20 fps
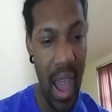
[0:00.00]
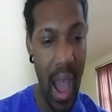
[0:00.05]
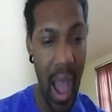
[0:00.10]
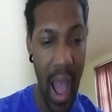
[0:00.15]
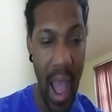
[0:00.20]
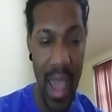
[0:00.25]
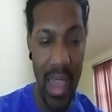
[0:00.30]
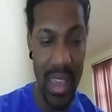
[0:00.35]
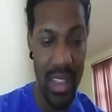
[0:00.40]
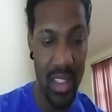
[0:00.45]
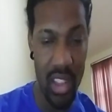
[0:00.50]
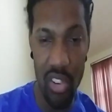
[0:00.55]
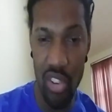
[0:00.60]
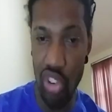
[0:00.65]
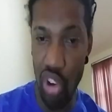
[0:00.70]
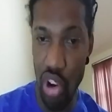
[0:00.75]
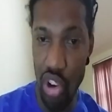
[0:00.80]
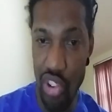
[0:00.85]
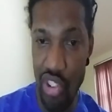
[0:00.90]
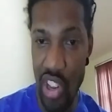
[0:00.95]
I either
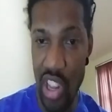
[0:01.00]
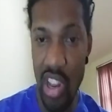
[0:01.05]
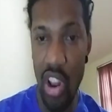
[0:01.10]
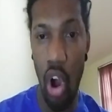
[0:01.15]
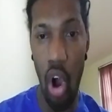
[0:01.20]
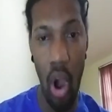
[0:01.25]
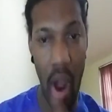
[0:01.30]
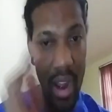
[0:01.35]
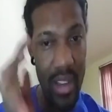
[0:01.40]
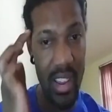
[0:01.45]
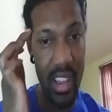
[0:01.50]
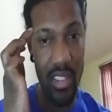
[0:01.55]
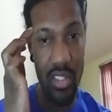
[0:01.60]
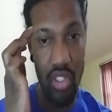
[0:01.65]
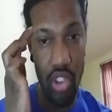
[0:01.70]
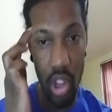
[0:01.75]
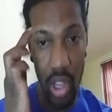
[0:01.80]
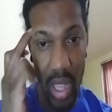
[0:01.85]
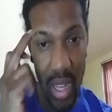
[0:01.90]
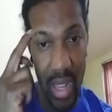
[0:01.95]
searched it or I
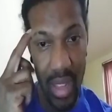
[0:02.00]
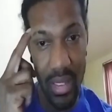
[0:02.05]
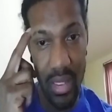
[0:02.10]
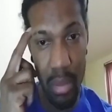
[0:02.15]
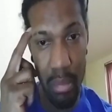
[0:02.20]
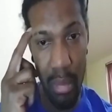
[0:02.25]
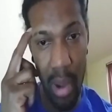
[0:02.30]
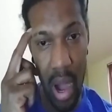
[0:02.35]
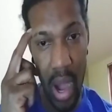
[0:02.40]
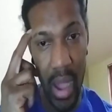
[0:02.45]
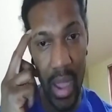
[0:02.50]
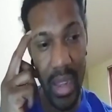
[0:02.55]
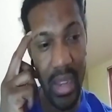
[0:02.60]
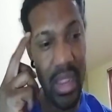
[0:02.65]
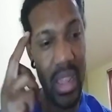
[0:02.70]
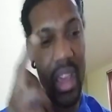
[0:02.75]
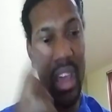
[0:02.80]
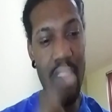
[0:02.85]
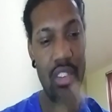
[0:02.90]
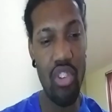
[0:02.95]
just took it into
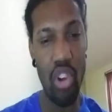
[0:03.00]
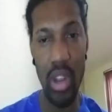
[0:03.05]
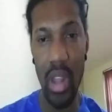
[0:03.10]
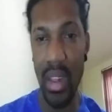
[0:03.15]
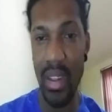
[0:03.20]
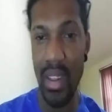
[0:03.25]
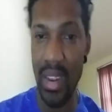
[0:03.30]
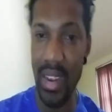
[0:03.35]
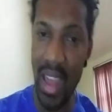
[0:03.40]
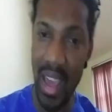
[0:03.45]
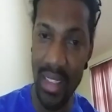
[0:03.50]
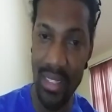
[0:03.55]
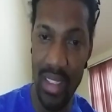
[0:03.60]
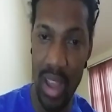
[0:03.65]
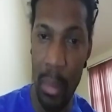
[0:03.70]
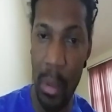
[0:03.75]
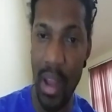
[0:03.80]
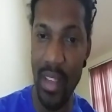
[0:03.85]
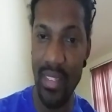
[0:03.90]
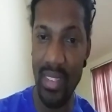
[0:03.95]
mind so that the next
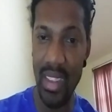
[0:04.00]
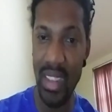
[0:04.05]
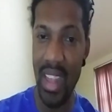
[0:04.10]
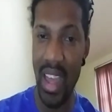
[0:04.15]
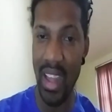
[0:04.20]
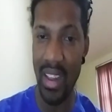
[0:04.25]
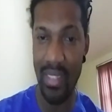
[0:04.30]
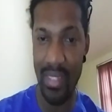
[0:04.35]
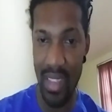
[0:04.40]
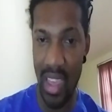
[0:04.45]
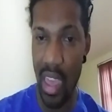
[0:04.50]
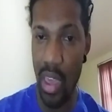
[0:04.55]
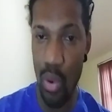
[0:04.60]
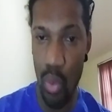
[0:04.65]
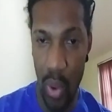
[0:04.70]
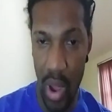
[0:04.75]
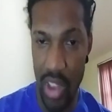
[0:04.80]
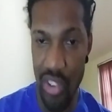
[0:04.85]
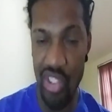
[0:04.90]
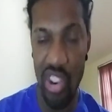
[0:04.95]
time I see that same
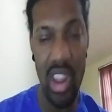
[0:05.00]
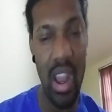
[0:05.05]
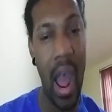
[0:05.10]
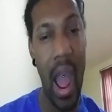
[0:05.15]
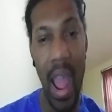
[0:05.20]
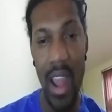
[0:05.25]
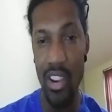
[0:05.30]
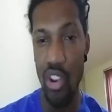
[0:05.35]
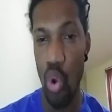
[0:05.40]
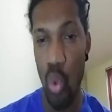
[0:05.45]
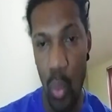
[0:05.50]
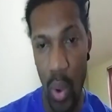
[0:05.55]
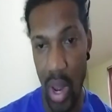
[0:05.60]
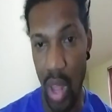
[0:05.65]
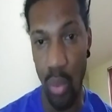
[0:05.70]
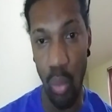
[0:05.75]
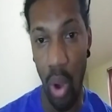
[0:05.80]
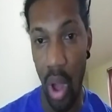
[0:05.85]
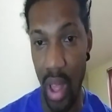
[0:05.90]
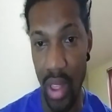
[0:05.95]
question, I knew what
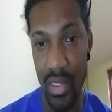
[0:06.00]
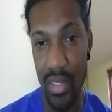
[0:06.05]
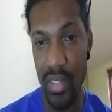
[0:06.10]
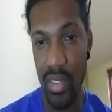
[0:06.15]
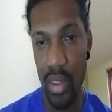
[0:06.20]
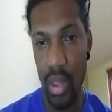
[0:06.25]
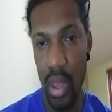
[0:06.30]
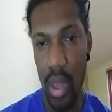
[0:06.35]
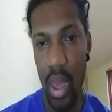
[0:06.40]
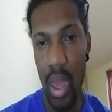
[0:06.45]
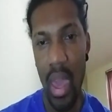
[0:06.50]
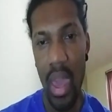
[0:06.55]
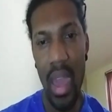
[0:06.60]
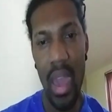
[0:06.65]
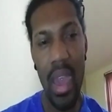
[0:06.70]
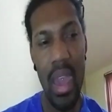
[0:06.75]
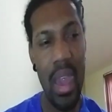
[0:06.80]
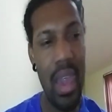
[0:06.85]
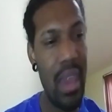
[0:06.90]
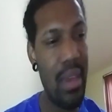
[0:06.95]
it was.
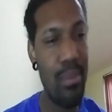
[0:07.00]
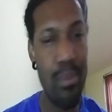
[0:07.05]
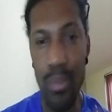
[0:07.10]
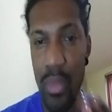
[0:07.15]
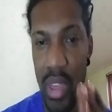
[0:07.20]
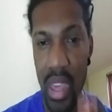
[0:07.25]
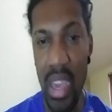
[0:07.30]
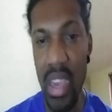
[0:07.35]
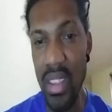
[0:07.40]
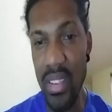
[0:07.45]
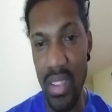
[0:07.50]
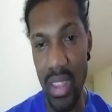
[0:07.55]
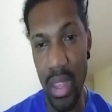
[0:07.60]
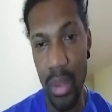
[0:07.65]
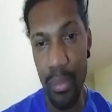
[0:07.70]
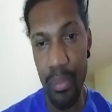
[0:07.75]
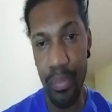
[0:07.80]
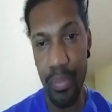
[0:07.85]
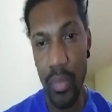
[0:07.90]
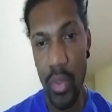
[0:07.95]

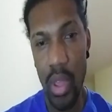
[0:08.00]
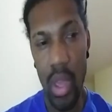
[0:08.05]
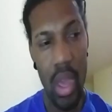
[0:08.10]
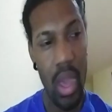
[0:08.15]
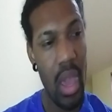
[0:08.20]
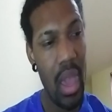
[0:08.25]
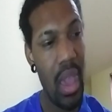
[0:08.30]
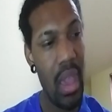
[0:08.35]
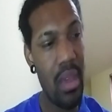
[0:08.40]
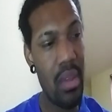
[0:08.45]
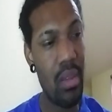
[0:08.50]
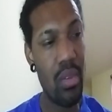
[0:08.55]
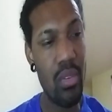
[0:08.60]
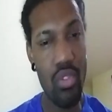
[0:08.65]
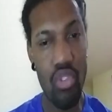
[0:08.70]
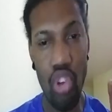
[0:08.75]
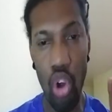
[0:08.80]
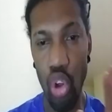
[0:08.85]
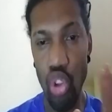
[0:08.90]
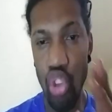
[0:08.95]
Easy.
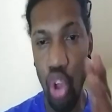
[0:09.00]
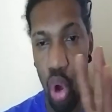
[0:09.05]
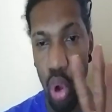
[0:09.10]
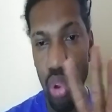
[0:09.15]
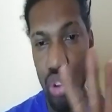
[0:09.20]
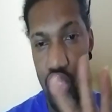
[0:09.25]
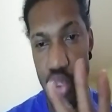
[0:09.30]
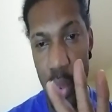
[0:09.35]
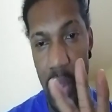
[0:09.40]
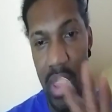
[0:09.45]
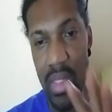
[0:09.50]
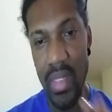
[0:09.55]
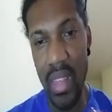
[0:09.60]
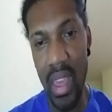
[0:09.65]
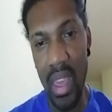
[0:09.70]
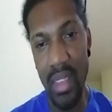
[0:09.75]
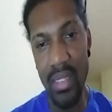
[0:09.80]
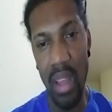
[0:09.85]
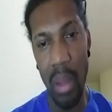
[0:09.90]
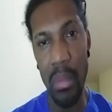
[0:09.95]
So those three
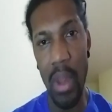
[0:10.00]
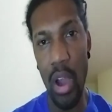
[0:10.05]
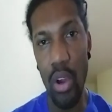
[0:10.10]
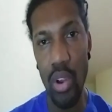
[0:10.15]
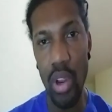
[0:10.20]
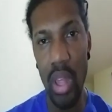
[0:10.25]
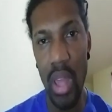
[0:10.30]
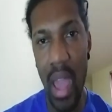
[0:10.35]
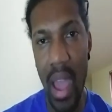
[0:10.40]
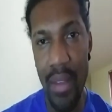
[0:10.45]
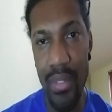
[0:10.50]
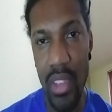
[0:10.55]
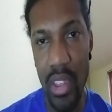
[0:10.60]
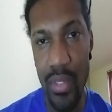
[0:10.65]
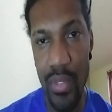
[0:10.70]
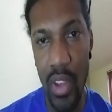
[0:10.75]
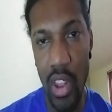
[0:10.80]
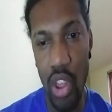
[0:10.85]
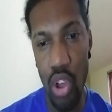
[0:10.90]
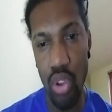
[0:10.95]
things, I'm not going to have this
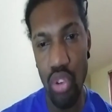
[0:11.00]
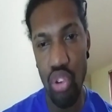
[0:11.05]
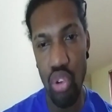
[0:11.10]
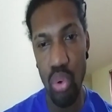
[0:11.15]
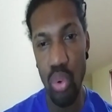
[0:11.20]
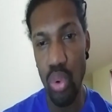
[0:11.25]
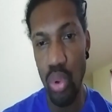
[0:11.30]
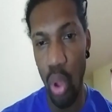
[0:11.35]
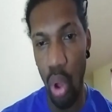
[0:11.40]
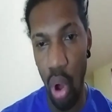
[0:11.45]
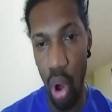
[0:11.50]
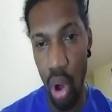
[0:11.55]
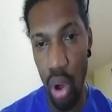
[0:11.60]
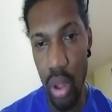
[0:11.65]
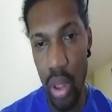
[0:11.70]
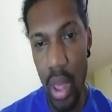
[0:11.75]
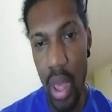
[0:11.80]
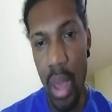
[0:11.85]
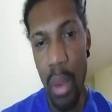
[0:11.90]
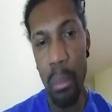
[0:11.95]
video too
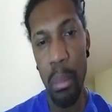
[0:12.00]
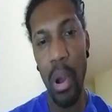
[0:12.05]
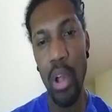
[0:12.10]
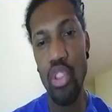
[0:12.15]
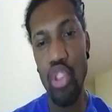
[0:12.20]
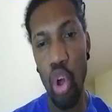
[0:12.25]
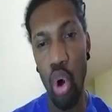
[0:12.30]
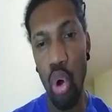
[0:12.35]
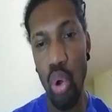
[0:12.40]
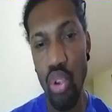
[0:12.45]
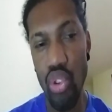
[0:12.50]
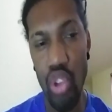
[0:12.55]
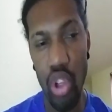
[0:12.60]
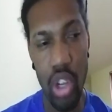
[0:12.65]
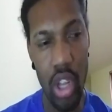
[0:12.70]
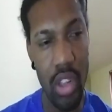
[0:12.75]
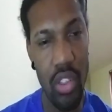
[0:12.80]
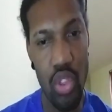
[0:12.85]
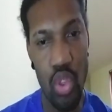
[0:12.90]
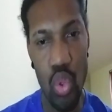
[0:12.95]
long, but those are
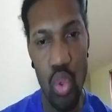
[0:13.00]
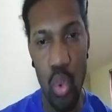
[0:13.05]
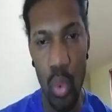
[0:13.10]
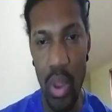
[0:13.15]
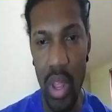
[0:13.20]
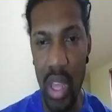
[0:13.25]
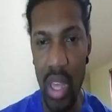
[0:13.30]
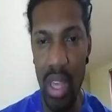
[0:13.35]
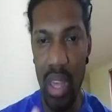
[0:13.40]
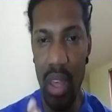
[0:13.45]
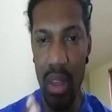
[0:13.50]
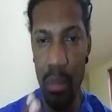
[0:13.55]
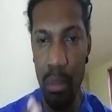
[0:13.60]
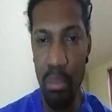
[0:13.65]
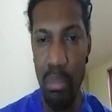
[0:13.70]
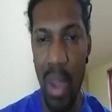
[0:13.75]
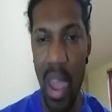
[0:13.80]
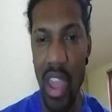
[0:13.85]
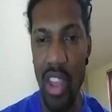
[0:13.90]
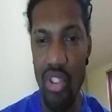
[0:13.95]
the three
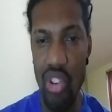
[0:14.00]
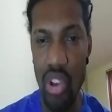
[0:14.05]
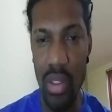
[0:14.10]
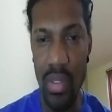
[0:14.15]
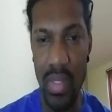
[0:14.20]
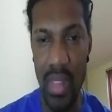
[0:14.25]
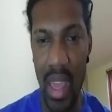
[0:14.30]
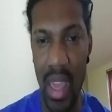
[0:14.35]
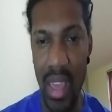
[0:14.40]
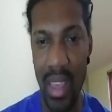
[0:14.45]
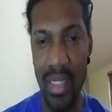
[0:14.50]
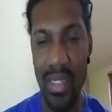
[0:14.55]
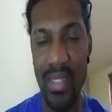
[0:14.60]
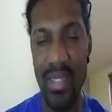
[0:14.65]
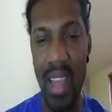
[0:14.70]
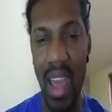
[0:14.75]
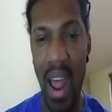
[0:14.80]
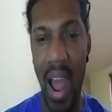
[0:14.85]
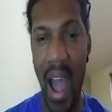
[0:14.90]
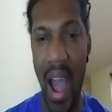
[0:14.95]
major things
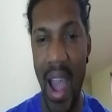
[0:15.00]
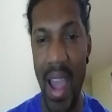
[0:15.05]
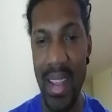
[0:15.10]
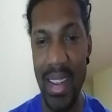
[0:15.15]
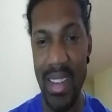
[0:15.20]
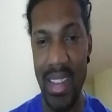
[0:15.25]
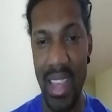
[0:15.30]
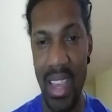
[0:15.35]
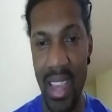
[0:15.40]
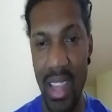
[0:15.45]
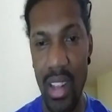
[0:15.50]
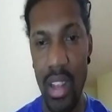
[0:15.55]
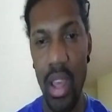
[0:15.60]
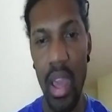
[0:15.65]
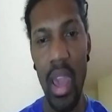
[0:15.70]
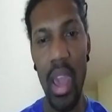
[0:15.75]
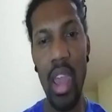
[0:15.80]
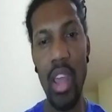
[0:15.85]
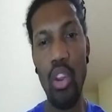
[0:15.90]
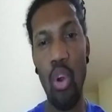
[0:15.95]
that I
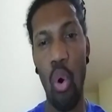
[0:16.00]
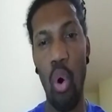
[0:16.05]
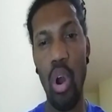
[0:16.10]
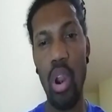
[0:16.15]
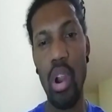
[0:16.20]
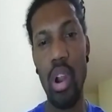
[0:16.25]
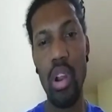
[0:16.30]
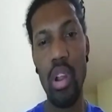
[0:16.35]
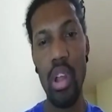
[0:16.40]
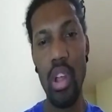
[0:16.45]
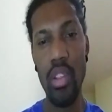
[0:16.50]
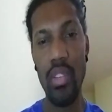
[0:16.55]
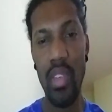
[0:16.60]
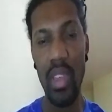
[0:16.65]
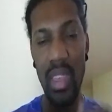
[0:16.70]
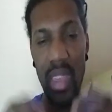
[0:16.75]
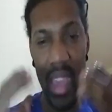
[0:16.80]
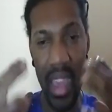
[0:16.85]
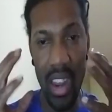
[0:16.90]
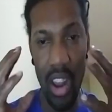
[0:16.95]
did in order to
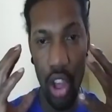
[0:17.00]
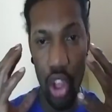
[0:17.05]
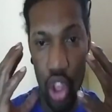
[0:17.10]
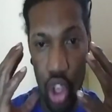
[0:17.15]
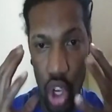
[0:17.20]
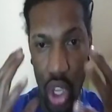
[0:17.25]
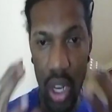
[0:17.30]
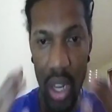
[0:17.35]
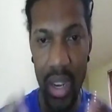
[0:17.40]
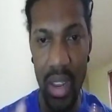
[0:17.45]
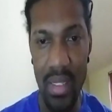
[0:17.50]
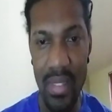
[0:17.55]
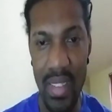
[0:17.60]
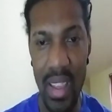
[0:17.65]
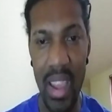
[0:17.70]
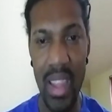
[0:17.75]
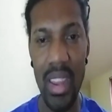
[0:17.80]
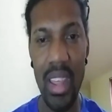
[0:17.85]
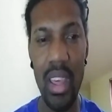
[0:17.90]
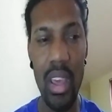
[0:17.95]
get a good
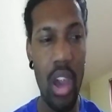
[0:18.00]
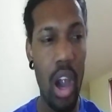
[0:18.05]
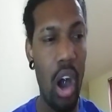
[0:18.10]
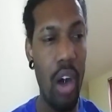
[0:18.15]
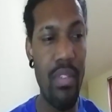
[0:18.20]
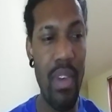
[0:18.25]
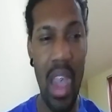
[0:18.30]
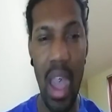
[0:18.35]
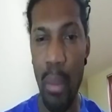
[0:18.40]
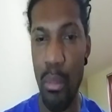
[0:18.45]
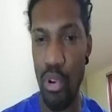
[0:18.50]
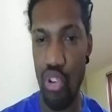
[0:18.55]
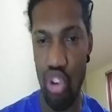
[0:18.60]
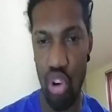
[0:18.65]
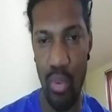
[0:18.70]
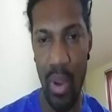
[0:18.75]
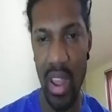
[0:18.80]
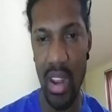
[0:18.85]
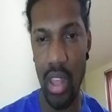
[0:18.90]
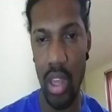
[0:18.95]
understanding of amateur
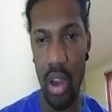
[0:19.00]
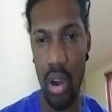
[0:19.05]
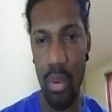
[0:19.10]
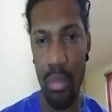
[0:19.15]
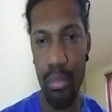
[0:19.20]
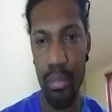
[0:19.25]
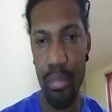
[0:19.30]
radio.